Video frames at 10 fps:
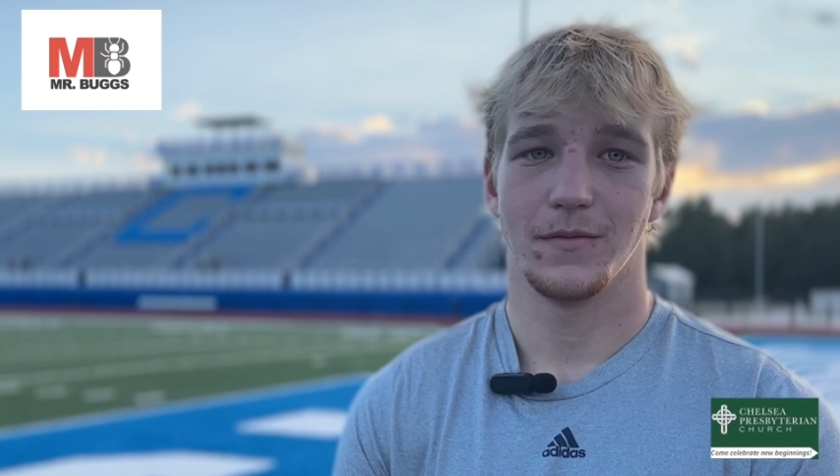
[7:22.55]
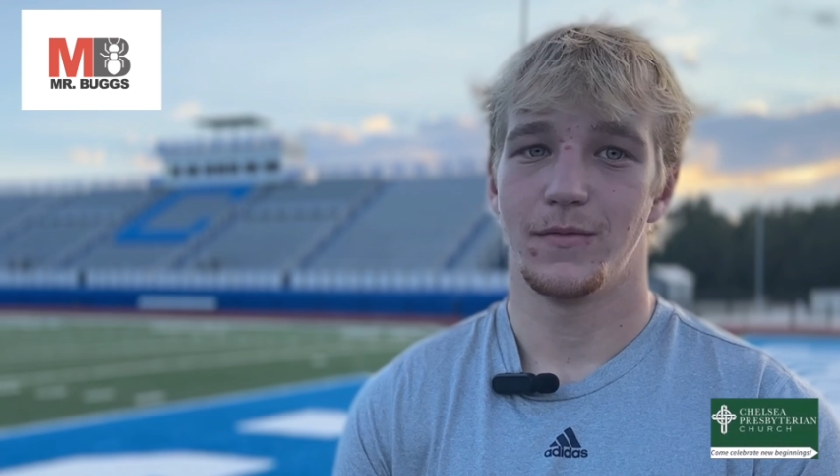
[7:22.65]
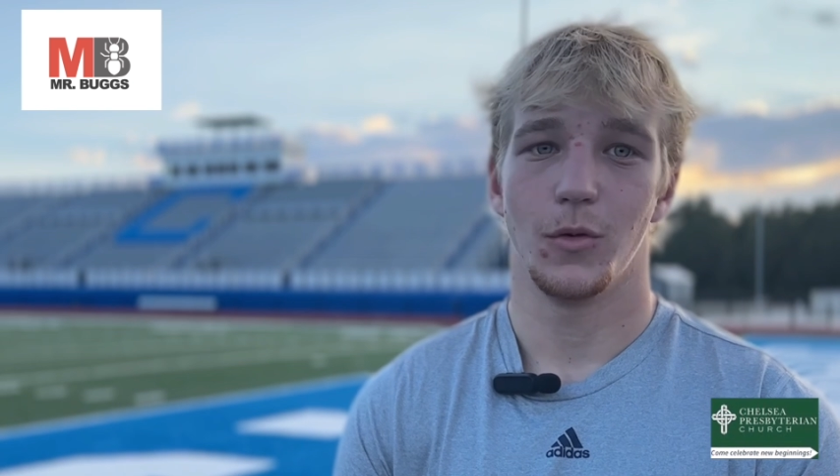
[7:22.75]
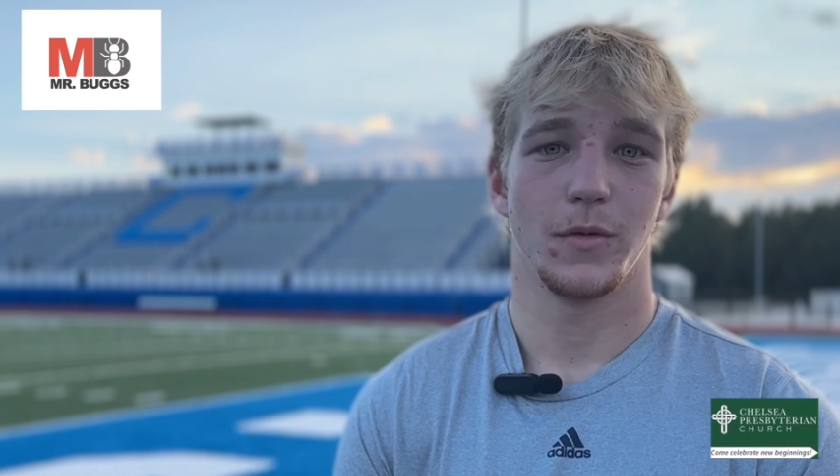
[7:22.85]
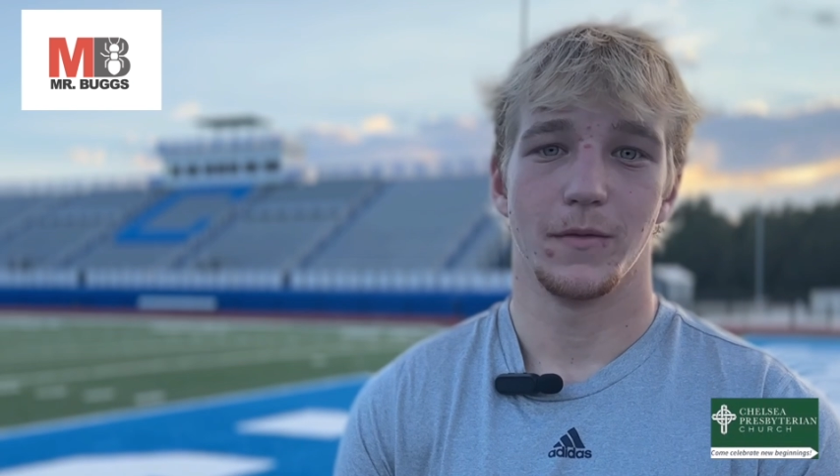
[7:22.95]

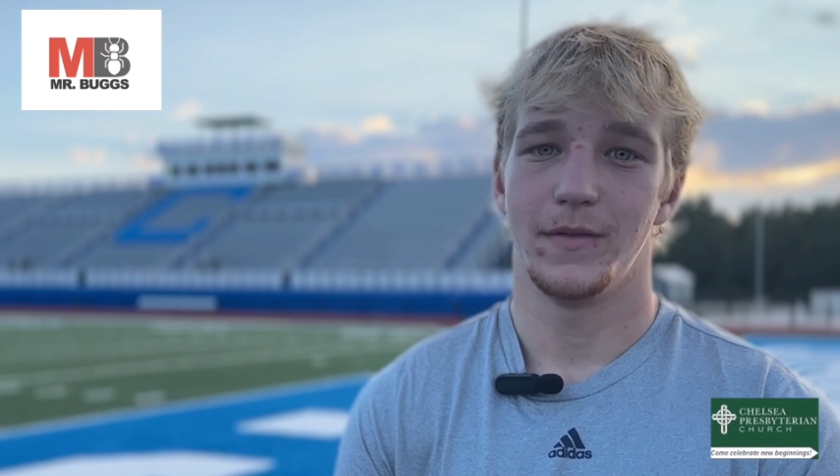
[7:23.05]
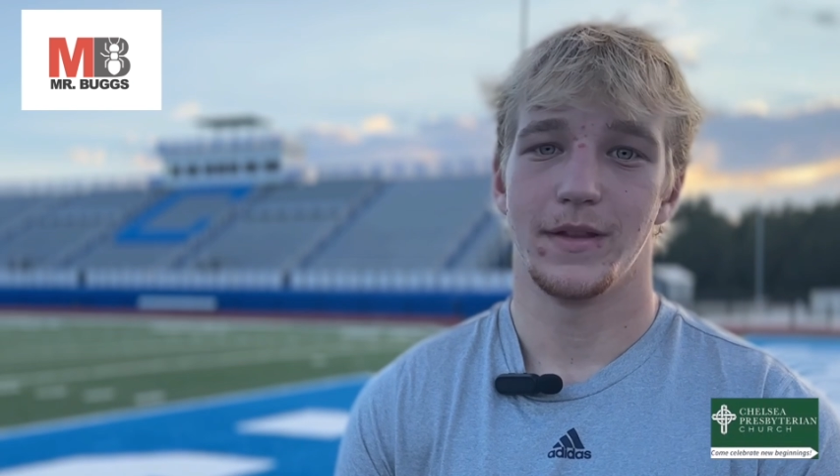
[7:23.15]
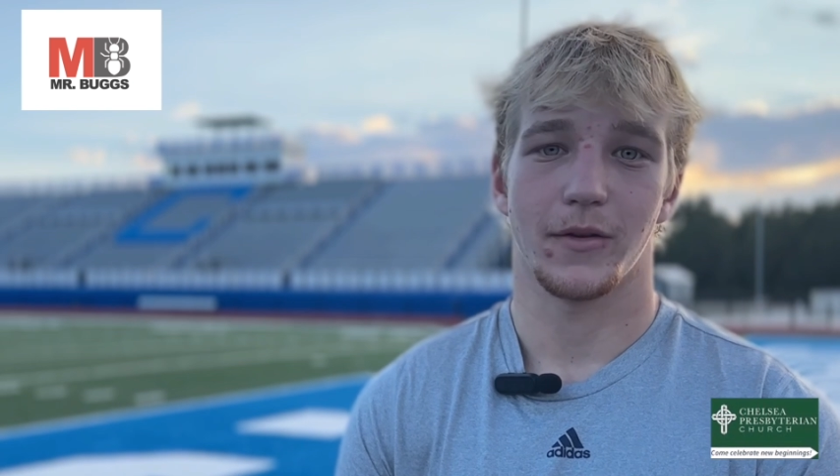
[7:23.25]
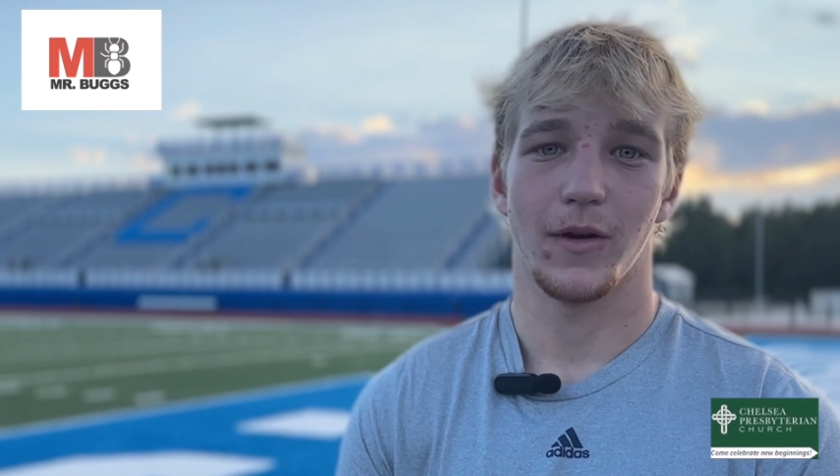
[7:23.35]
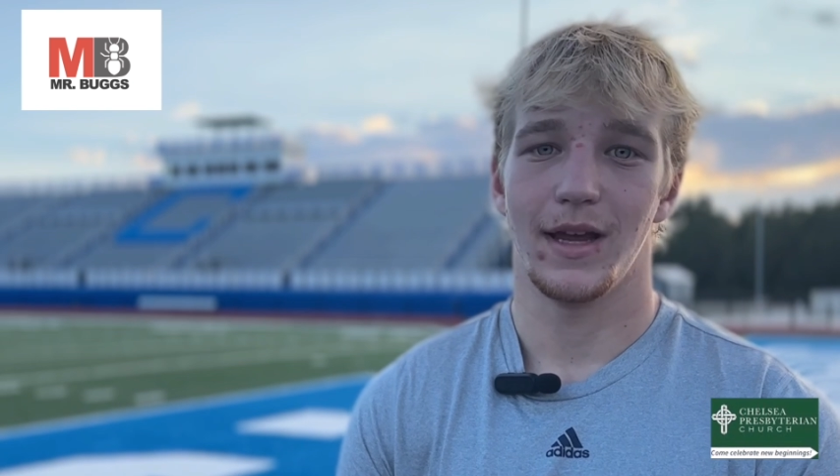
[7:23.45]
fourth to
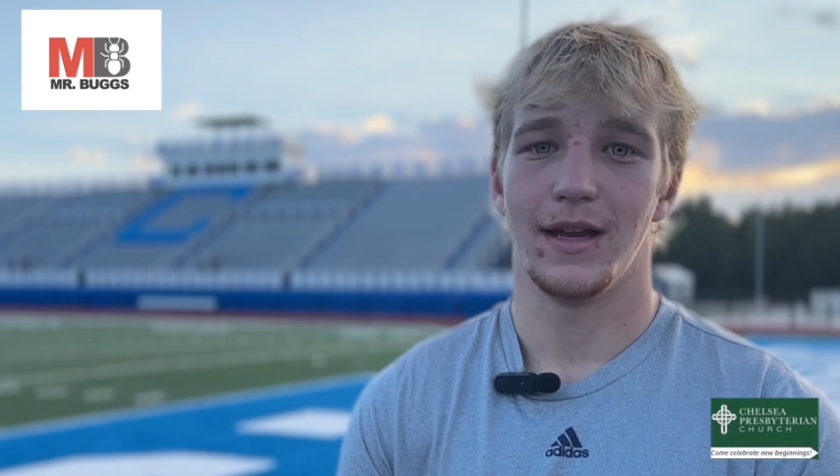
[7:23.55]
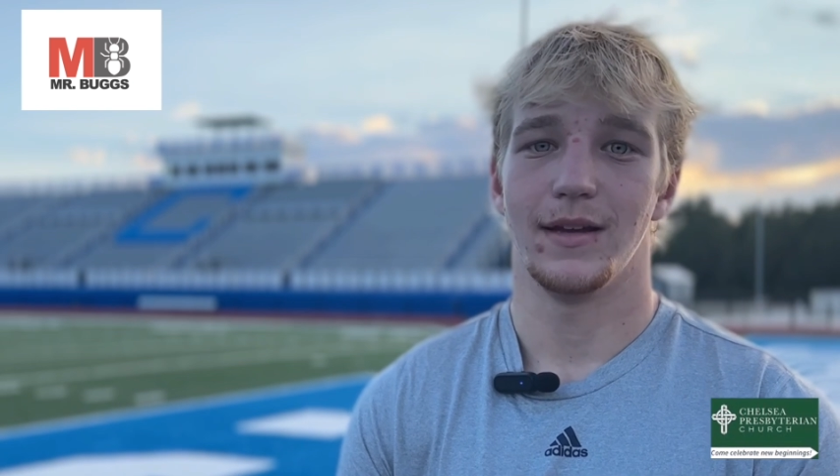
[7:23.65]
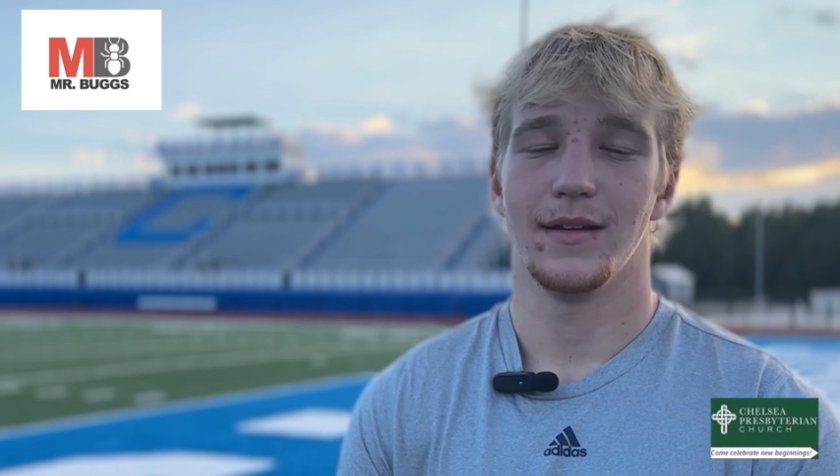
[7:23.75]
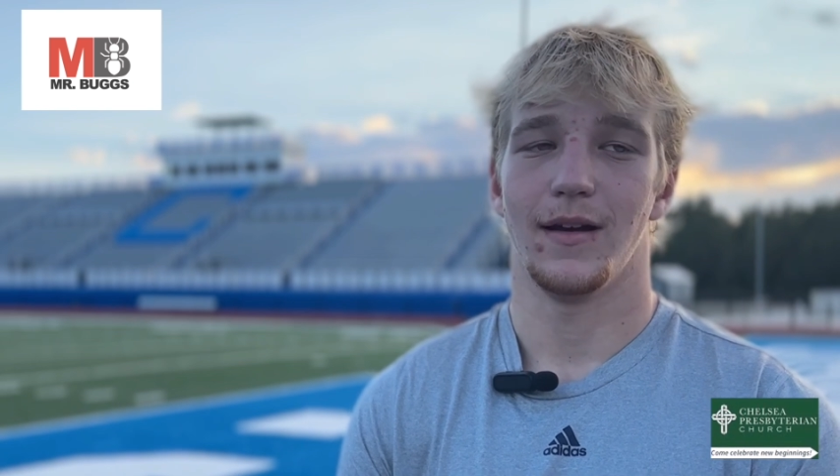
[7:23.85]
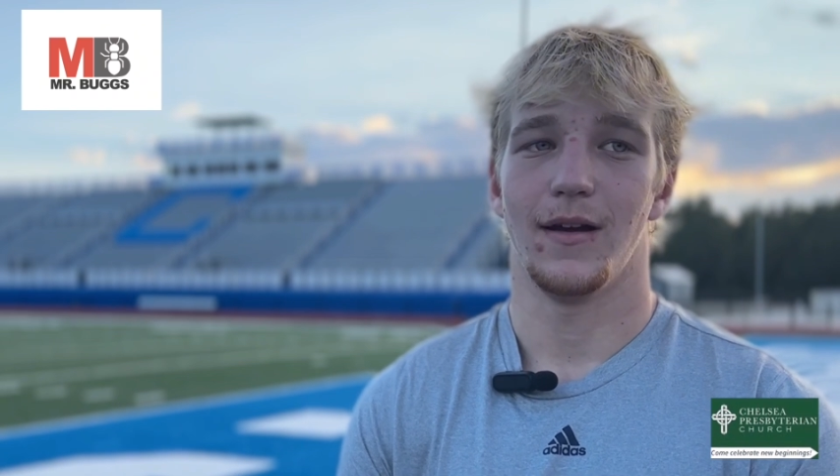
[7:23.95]
fifth grade.
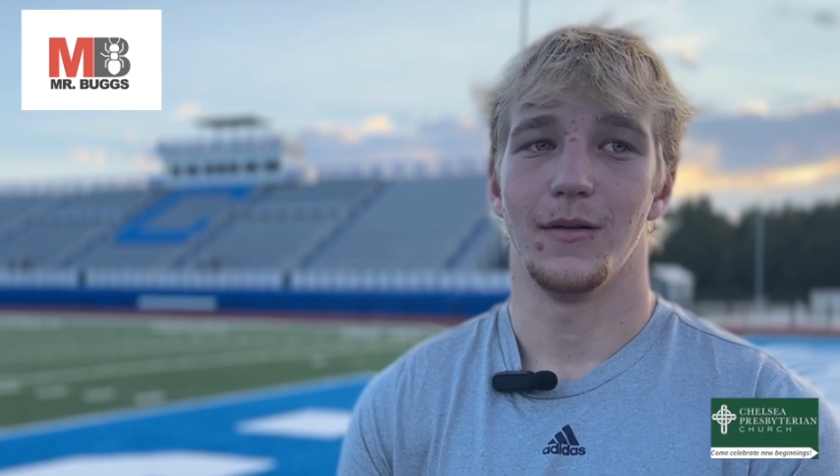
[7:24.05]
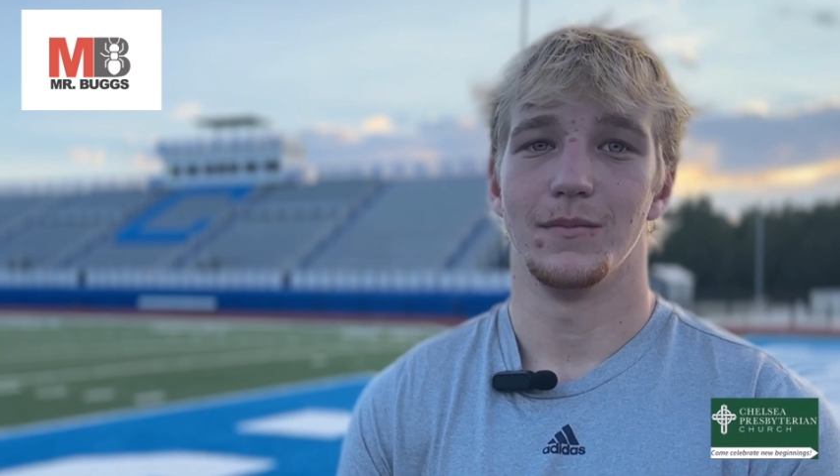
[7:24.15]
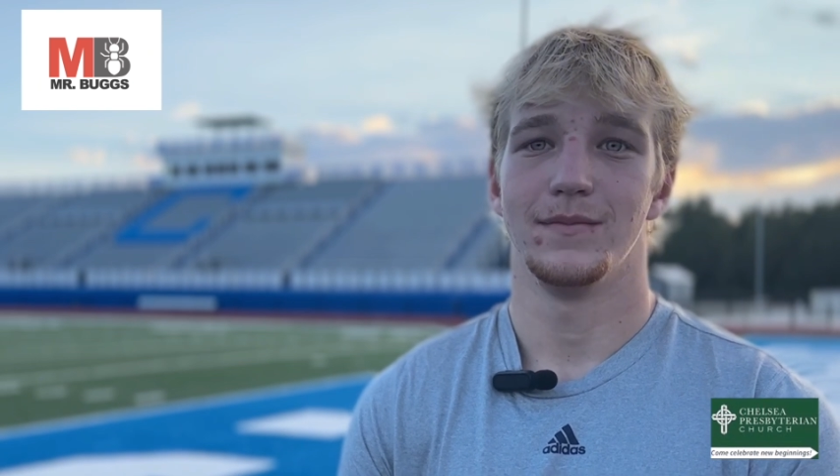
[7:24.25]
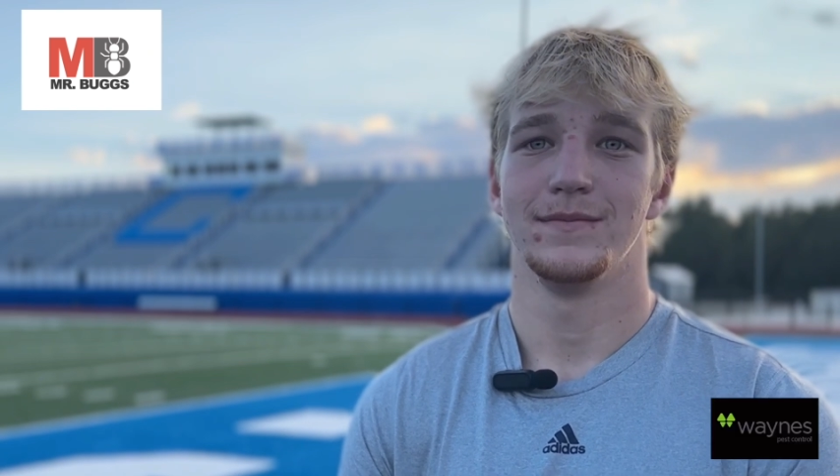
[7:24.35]
I'm